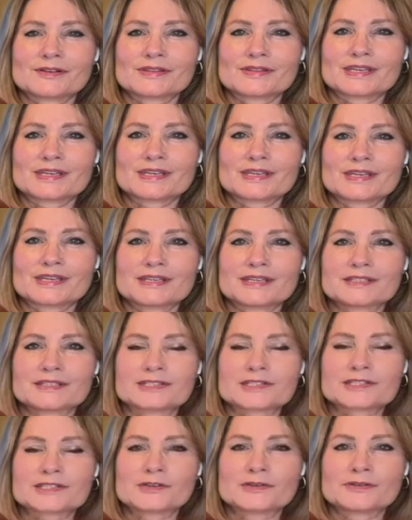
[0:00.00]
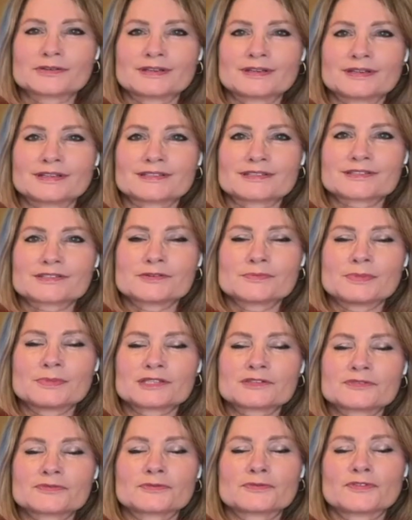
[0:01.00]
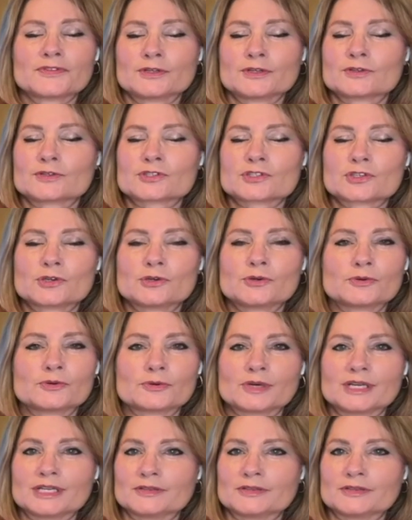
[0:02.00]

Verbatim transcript: Oh, that is so nice. You must feel so